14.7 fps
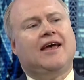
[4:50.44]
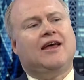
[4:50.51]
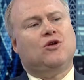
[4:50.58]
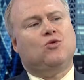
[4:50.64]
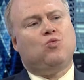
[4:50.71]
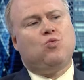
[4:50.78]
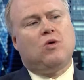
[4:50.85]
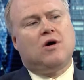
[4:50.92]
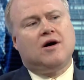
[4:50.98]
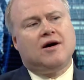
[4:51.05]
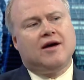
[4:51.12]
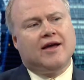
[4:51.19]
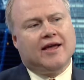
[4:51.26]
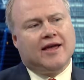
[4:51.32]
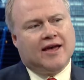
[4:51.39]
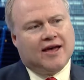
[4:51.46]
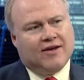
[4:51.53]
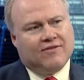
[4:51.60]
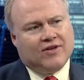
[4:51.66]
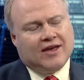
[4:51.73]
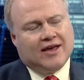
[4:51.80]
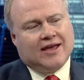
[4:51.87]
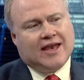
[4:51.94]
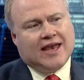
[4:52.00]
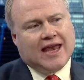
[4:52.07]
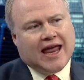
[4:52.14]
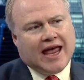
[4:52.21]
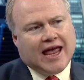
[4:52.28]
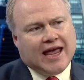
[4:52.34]
And why having a
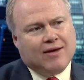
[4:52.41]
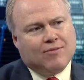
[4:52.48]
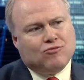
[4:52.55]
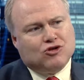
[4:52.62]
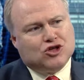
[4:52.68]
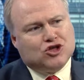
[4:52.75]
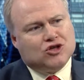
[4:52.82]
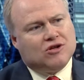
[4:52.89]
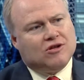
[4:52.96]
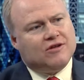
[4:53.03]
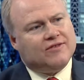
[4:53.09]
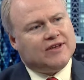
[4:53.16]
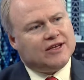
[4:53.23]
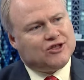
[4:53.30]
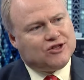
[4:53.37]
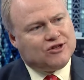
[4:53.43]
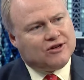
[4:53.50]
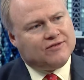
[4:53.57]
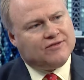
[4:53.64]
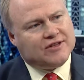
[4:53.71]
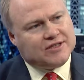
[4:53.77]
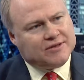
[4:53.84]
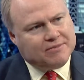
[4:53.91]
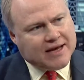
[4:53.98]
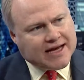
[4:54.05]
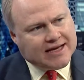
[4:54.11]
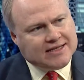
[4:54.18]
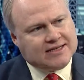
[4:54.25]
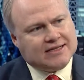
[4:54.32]
name resolving service
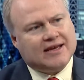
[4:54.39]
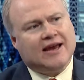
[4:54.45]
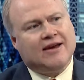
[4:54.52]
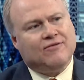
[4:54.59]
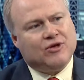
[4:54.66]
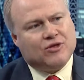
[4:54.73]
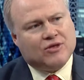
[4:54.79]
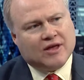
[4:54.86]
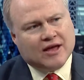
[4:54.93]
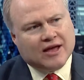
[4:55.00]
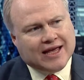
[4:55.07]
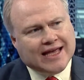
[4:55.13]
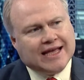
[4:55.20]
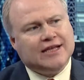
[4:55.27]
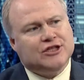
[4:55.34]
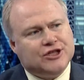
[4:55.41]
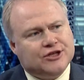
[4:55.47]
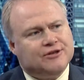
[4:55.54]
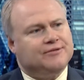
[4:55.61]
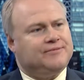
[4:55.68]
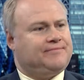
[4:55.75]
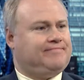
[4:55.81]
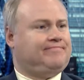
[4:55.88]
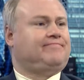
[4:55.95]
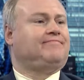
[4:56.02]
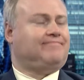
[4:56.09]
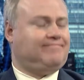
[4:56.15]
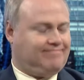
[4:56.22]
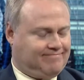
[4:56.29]
makes everything easier?
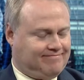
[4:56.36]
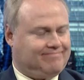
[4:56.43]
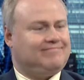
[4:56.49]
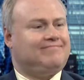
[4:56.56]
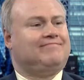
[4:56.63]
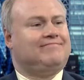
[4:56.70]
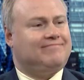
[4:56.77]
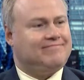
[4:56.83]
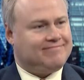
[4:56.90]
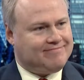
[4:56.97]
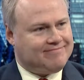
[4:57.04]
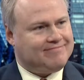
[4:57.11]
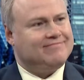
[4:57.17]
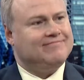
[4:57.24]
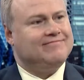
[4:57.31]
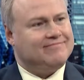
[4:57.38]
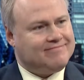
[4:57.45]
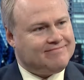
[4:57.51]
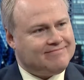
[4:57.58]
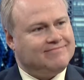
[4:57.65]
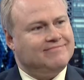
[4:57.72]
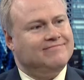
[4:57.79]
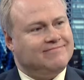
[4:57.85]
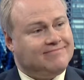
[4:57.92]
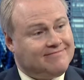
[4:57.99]
That is a very good question.